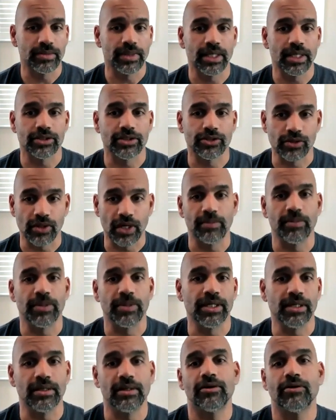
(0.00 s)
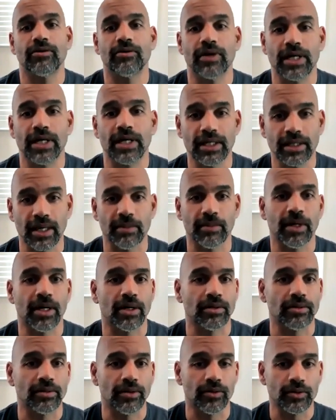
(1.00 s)
That is your IP. Creating that
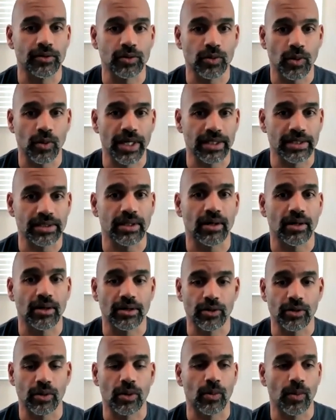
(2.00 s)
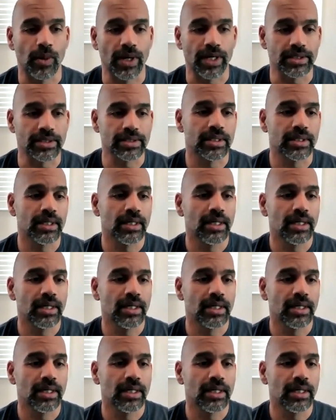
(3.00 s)
model, those weights are your weights.